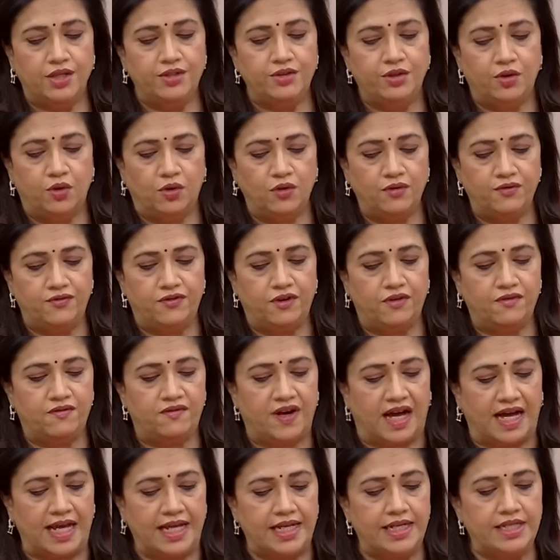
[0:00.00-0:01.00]
known for
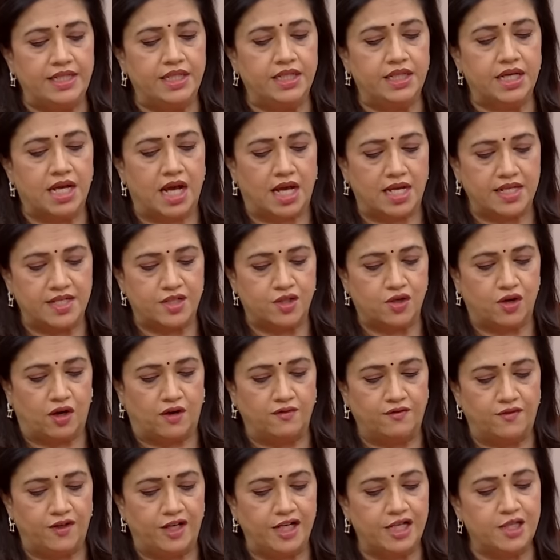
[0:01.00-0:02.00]
violent caste
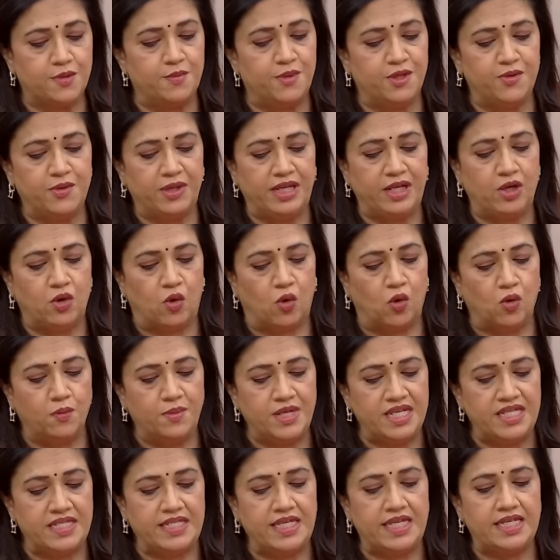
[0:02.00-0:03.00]
conflicts between
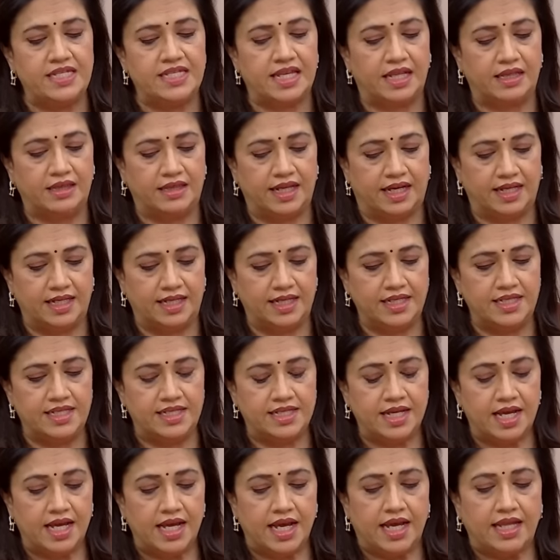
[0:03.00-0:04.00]
OBCs and
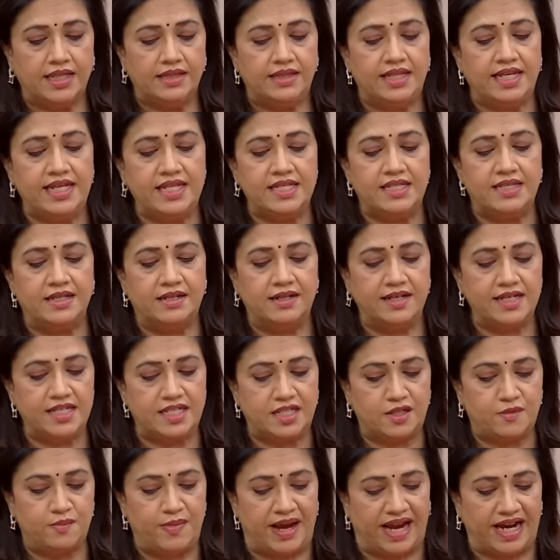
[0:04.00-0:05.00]
Dalits, these
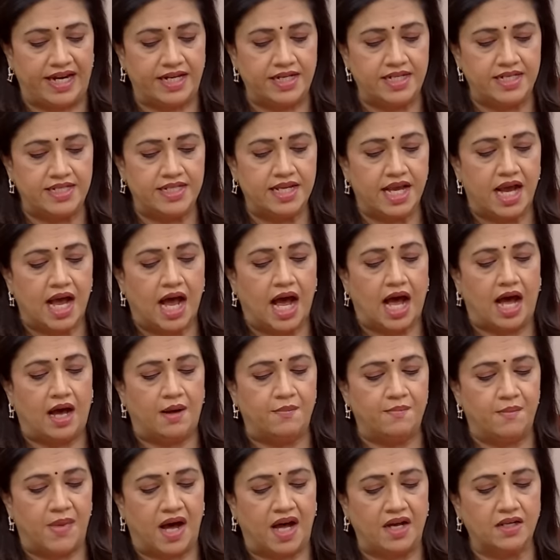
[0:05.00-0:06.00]
wristbands
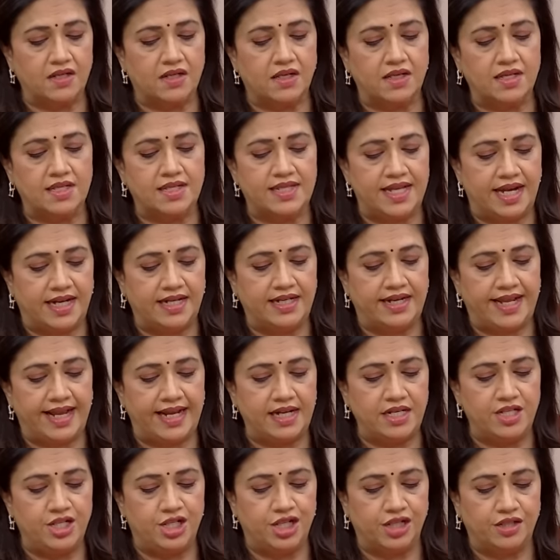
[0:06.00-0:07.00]
are markers that
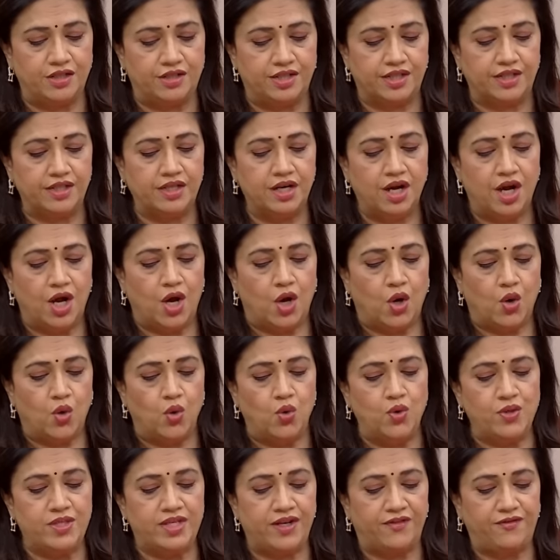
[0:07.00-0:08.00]
tell children
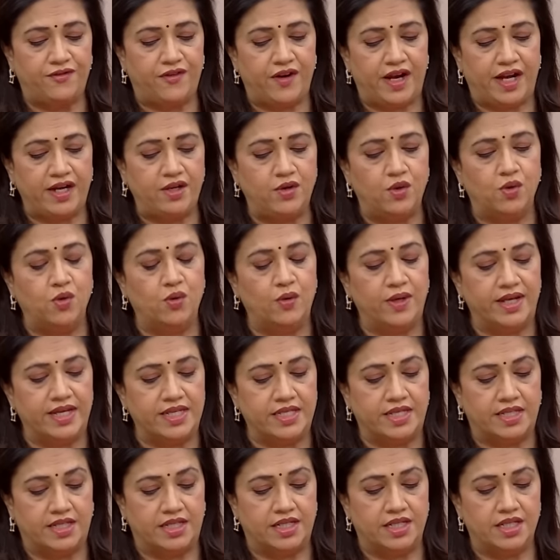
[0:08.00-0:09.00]
who's a friend, who
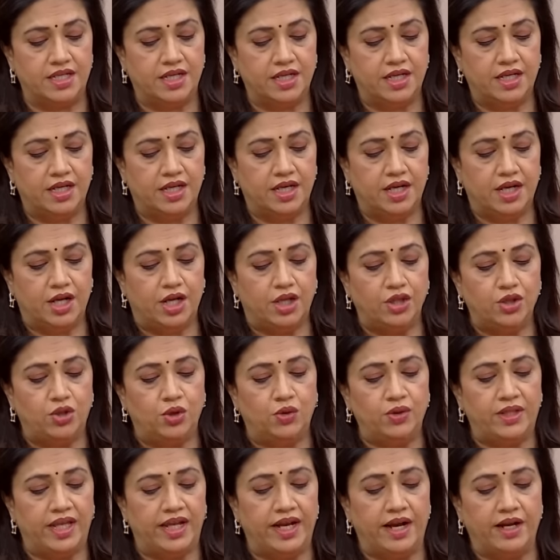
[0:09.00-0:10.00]
isn't.
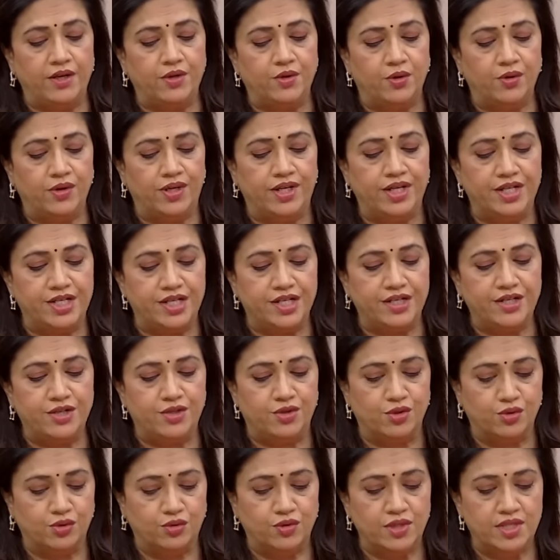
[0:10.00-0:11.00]
Though there are no written
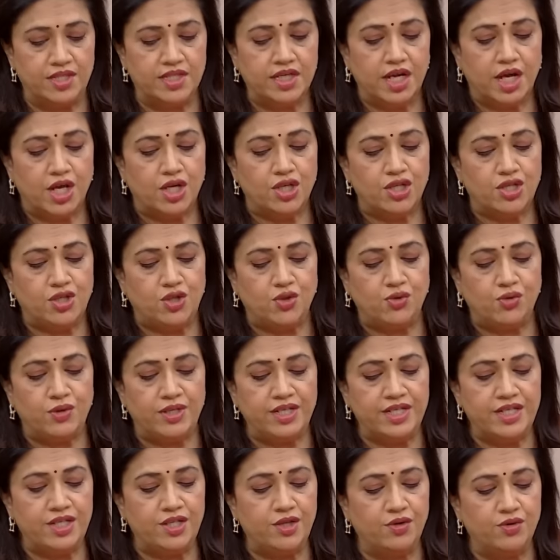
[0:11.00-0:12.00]
rules,
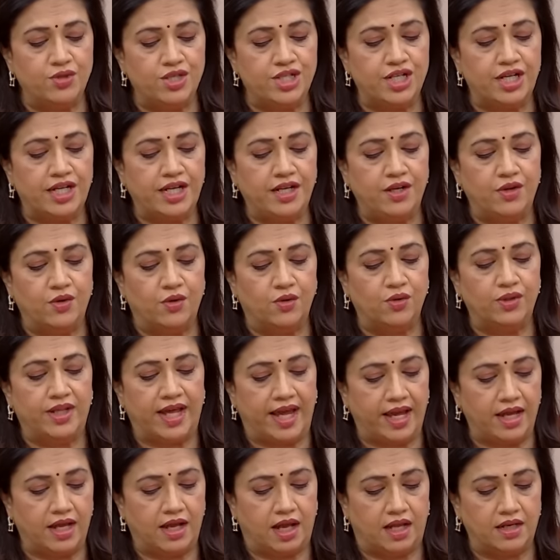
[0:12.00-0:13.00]
students usually know
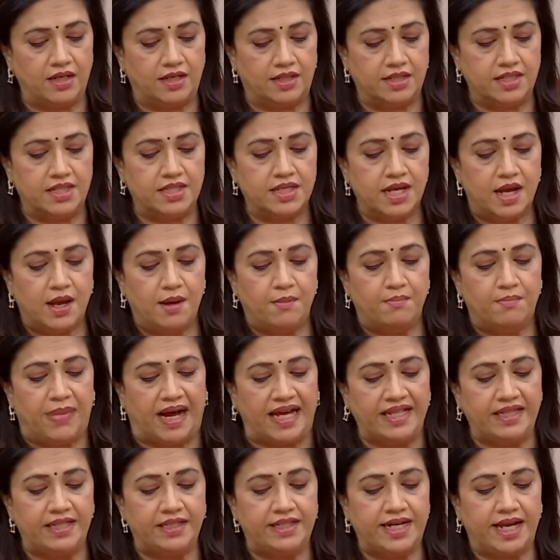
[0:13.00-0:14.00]
their colors
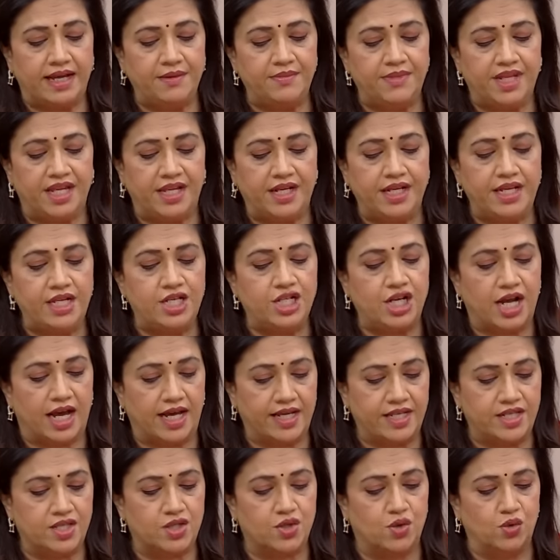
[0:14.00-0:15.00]
by the time they reach
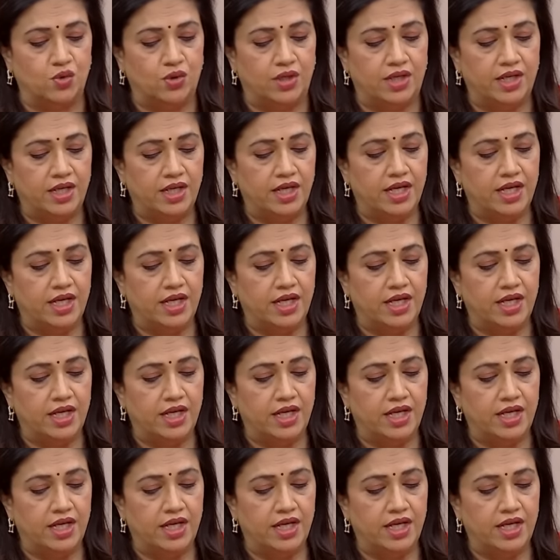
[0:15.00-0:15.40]
high school.